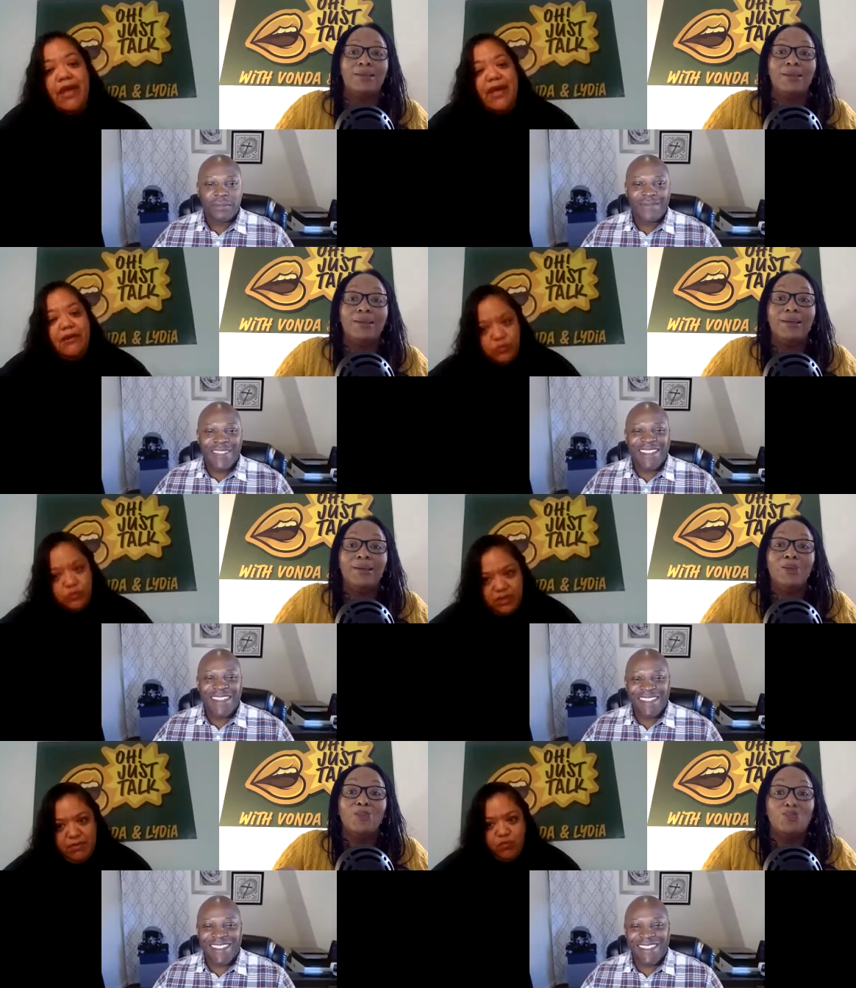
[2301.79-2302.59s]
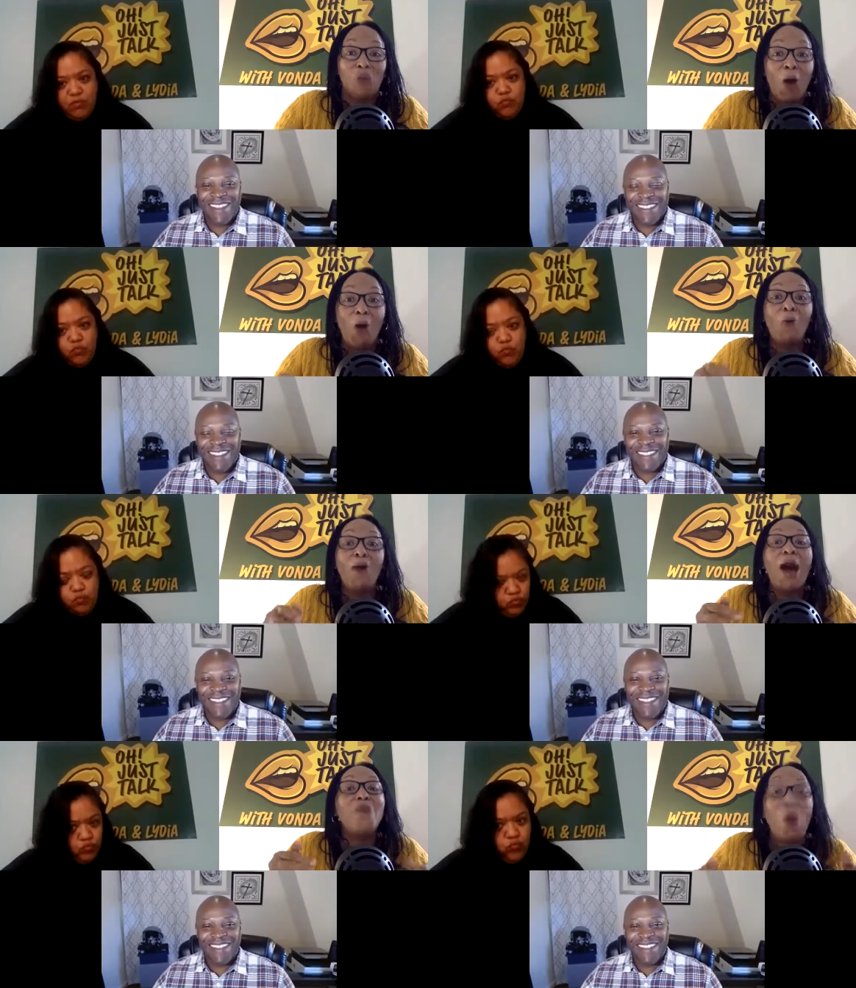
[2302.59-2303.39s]
Speaker 1: Out and about.
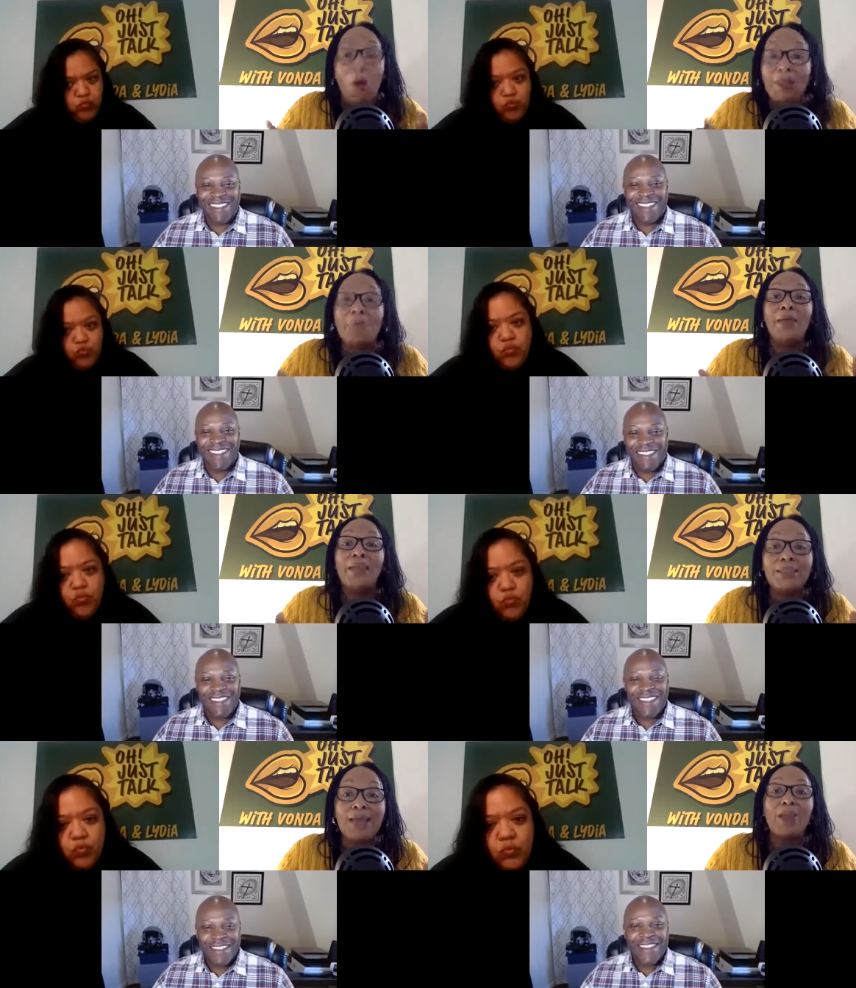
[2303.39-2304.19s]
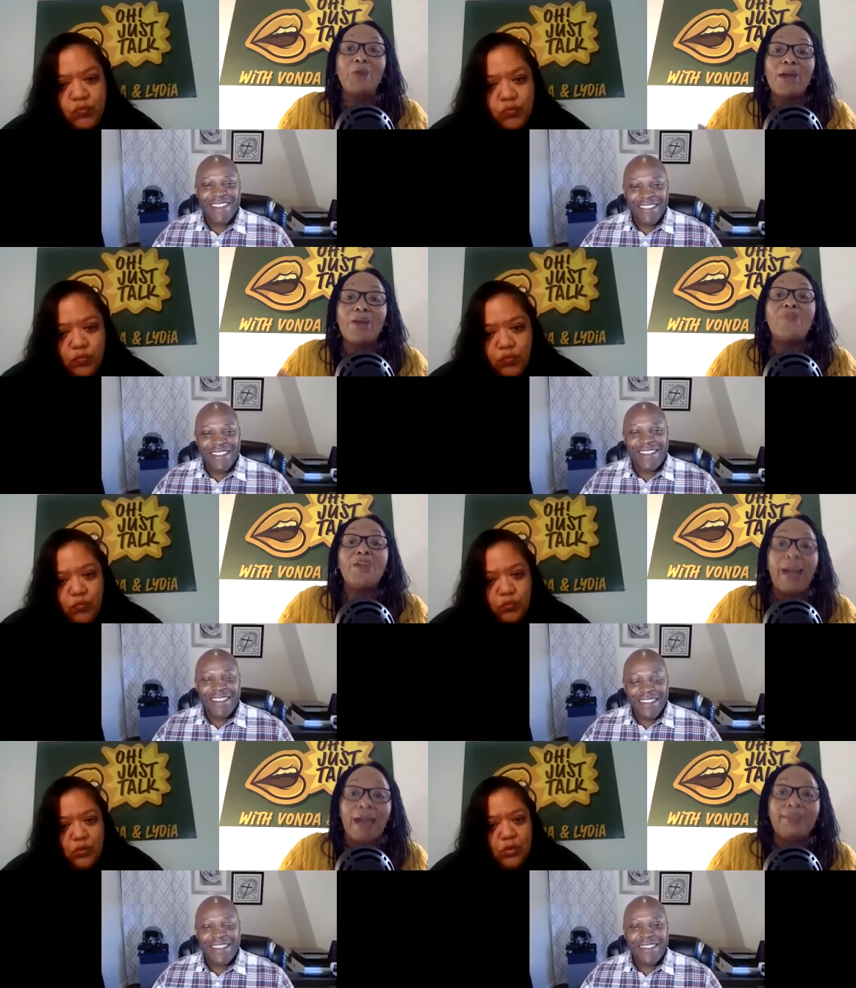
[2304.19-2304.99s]
So I've only been in Delaware for
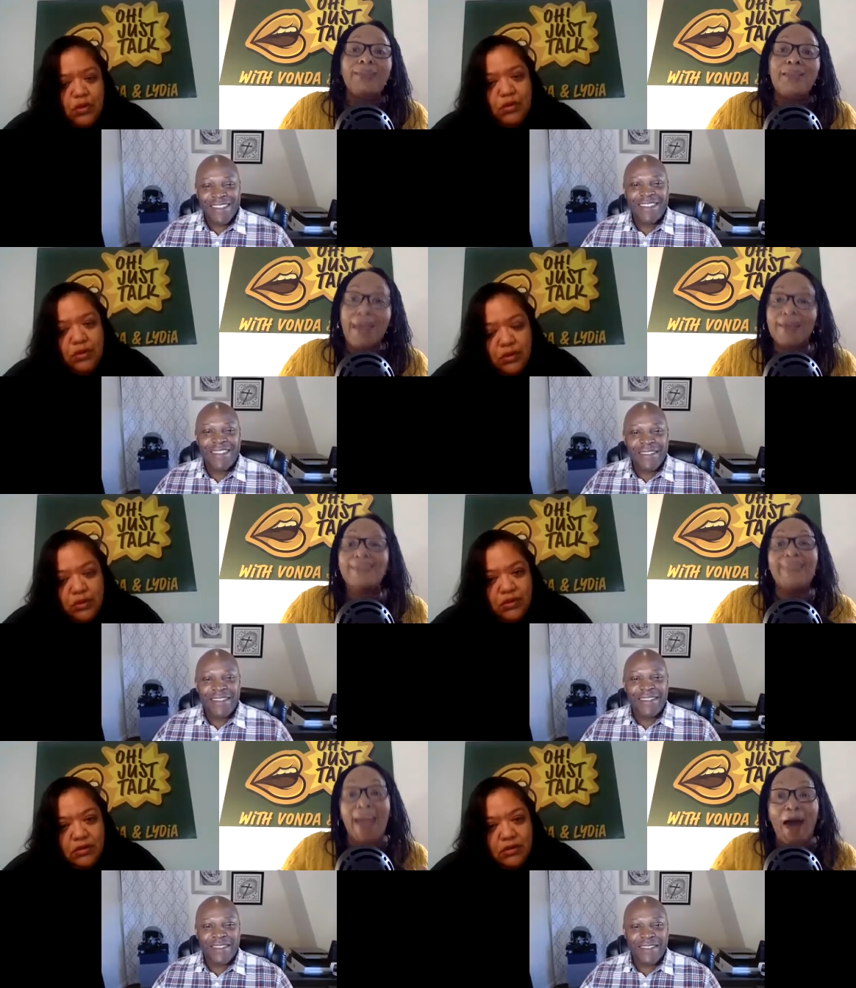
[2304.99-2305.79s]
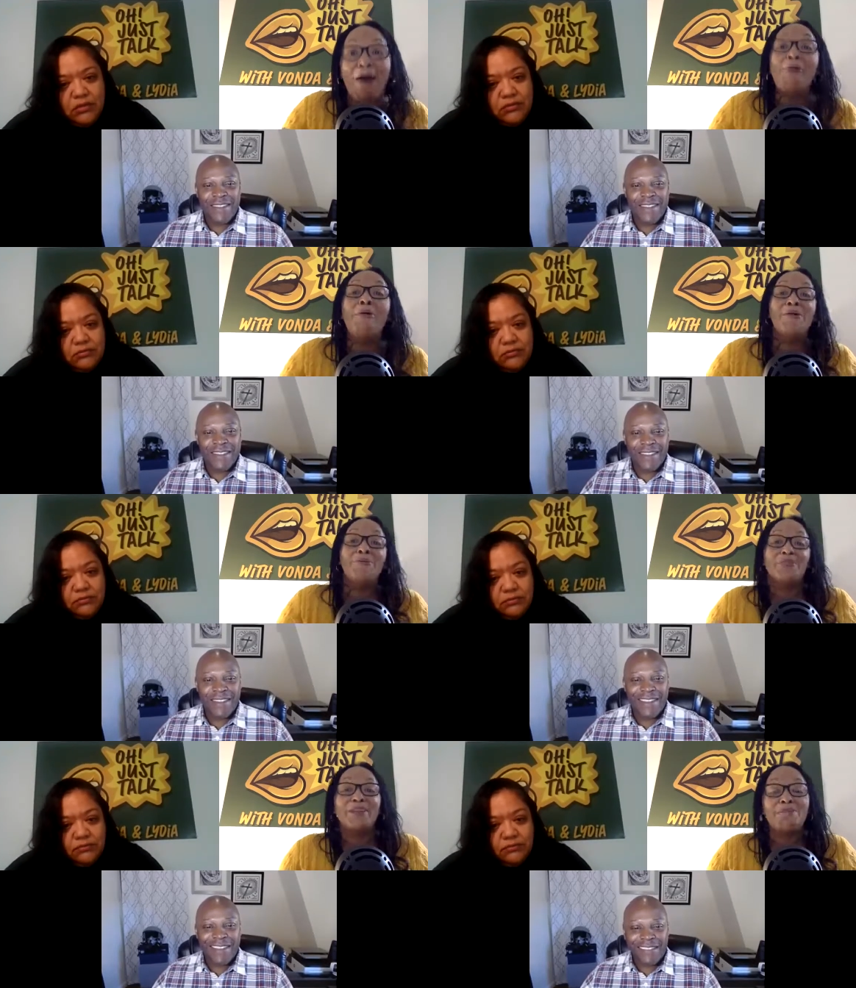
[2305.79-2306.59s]
90 days now,
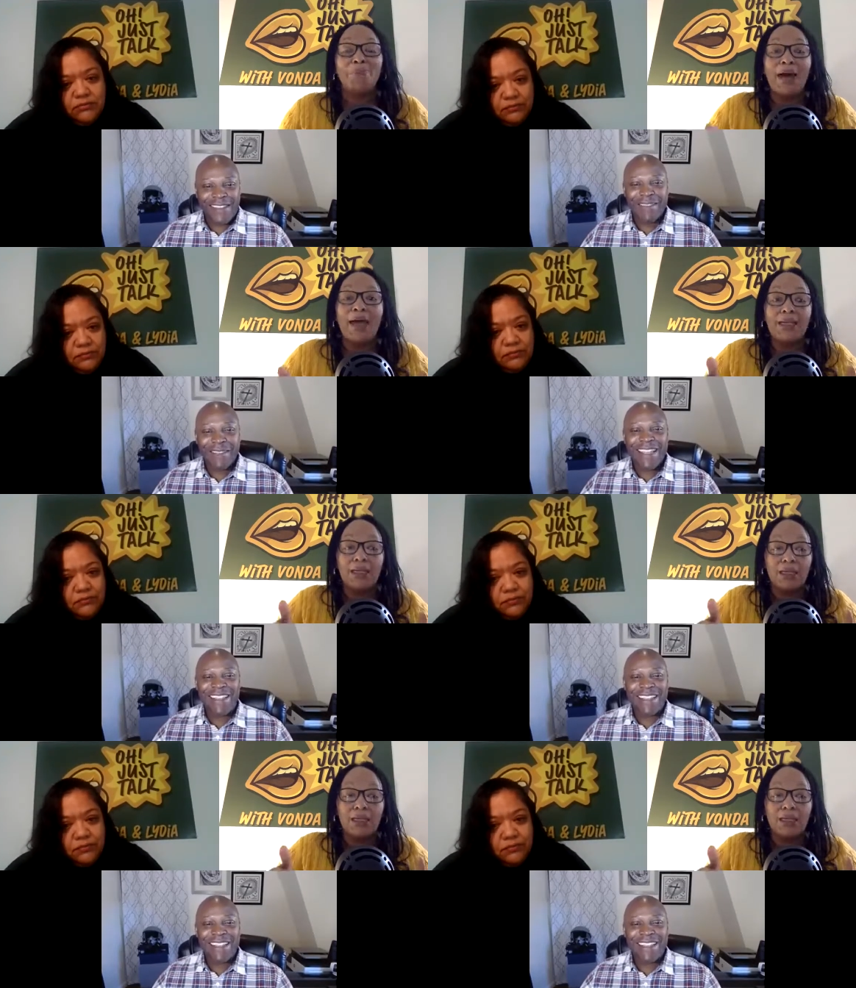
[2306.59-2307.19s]
but